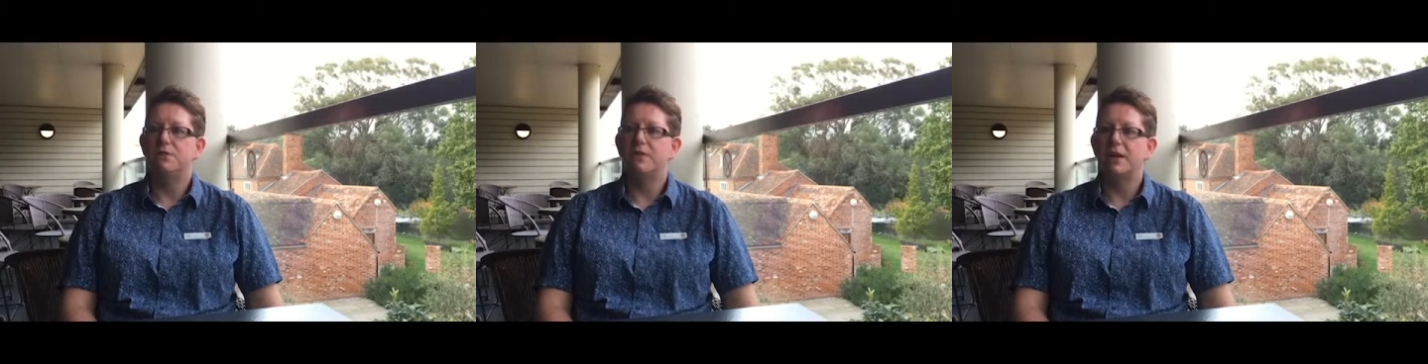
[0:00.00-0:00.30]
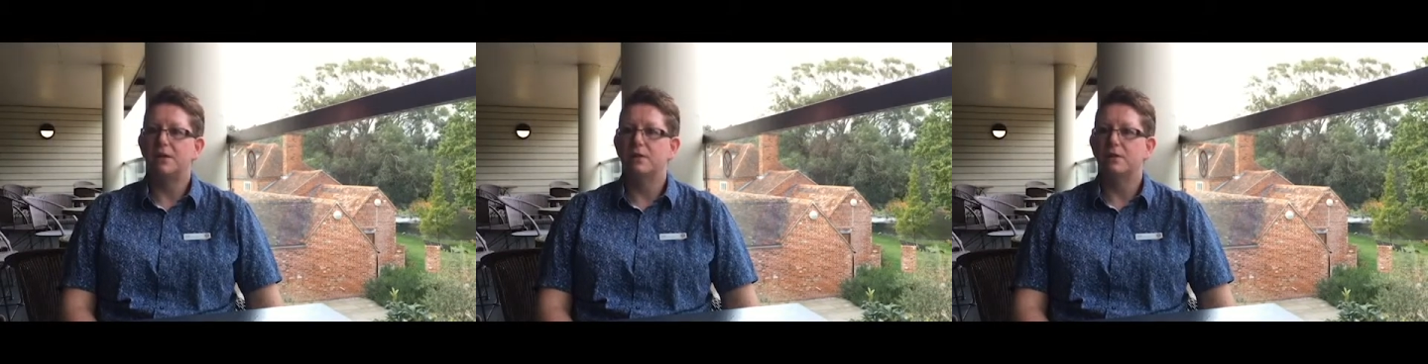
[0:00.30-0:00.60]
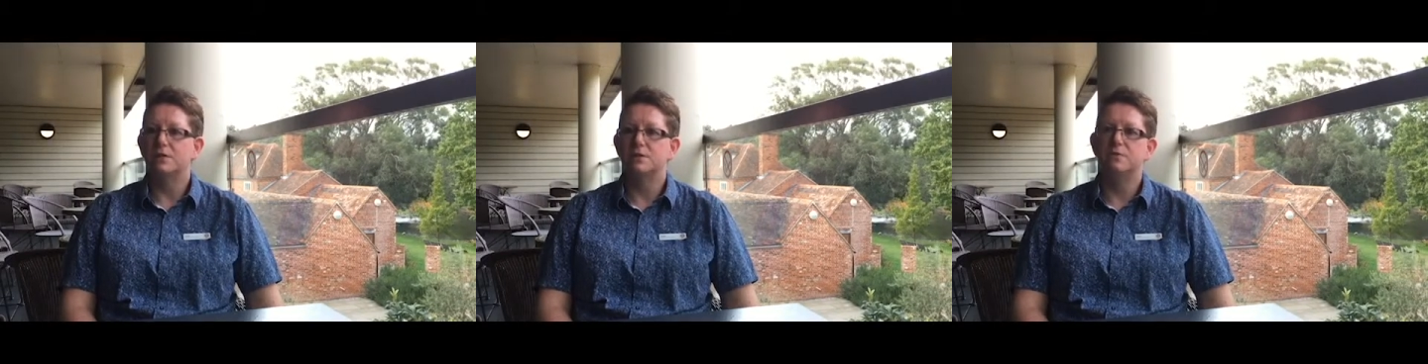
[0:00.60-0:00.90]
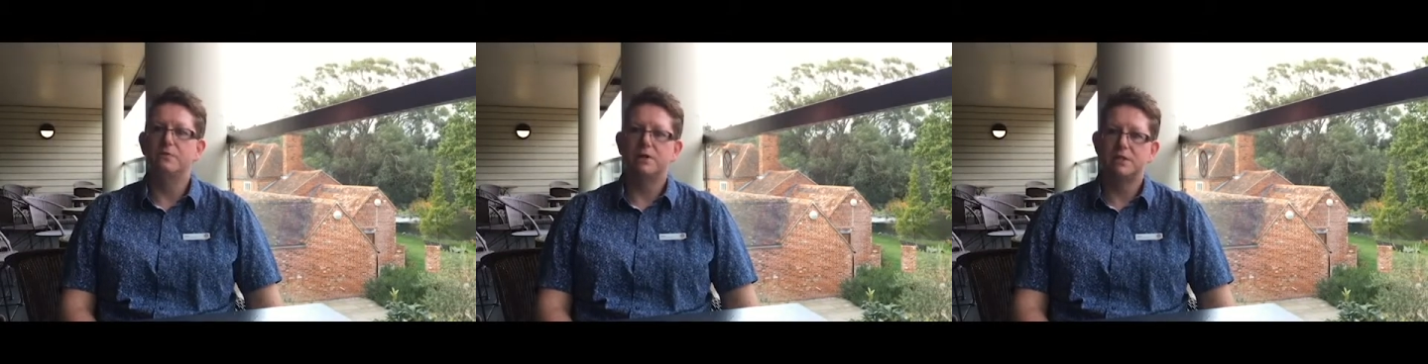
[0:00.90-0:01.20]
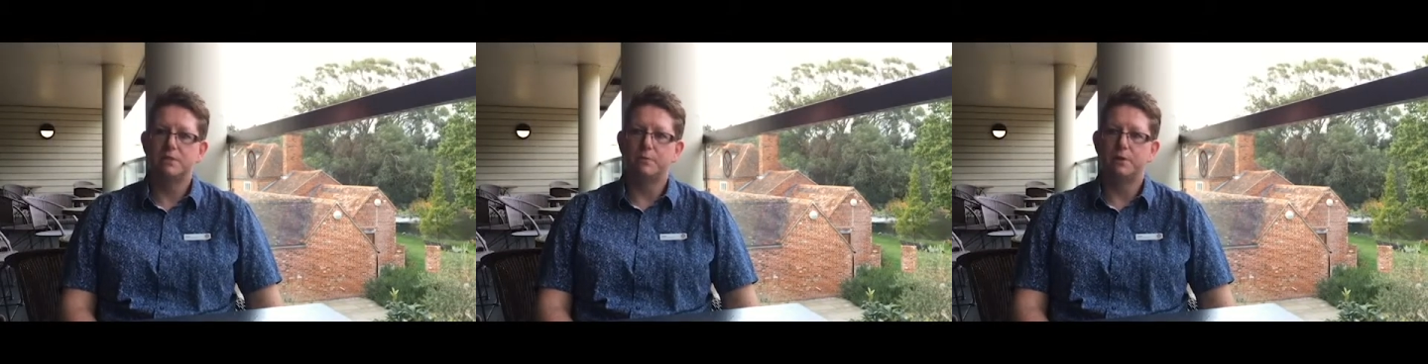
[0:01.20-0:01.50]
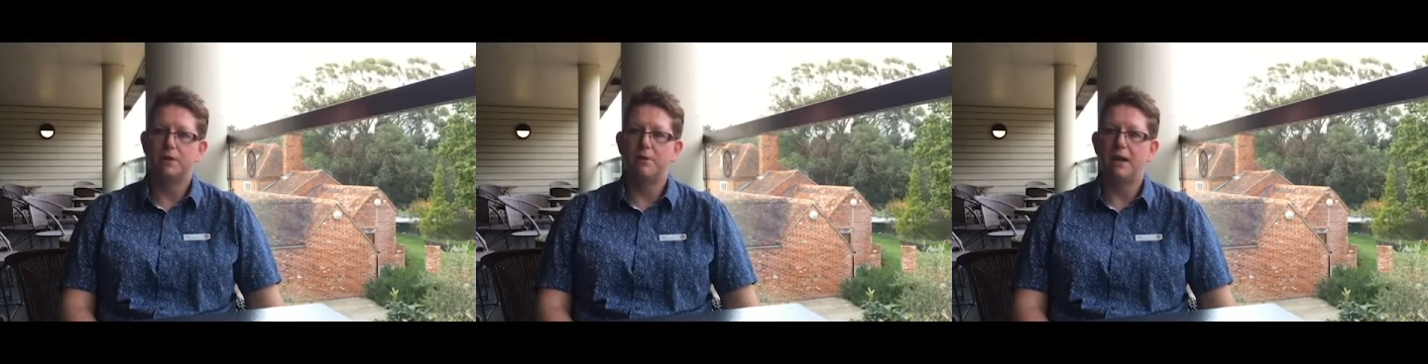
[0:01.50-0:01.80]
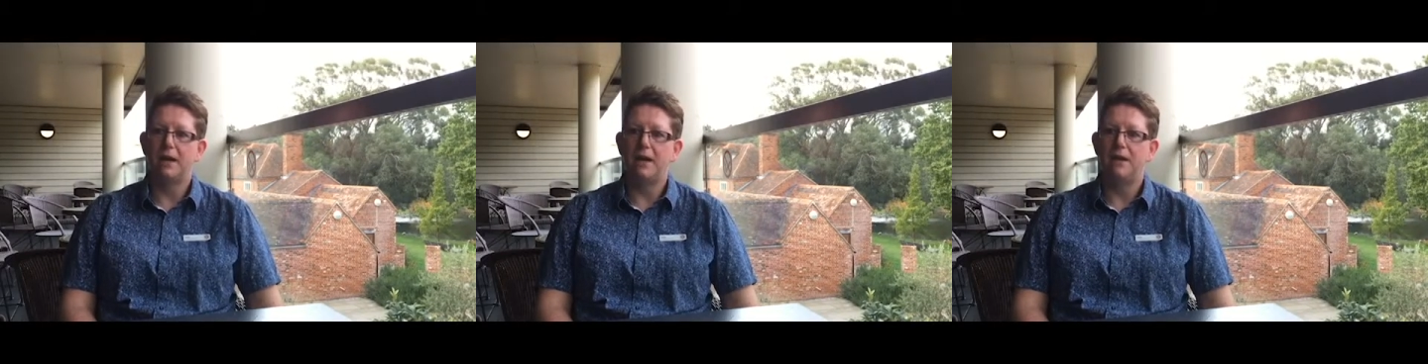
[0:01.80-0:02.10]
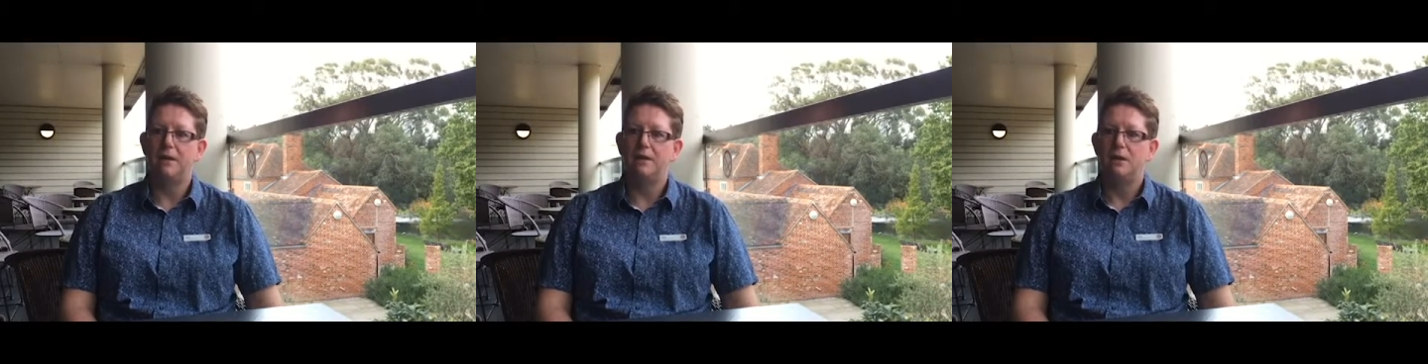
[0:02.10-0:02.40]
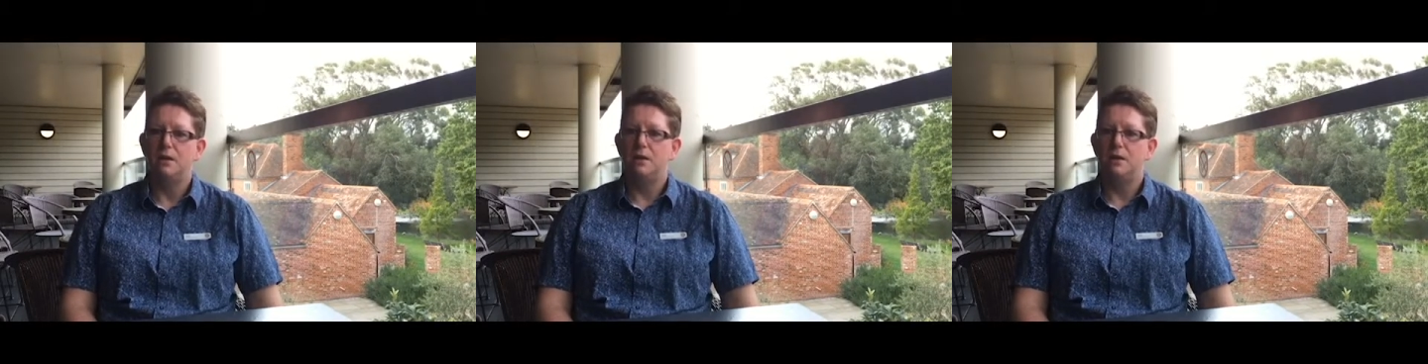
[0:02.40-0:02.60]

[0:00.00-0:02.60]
and if they can't answer them, find someone who can.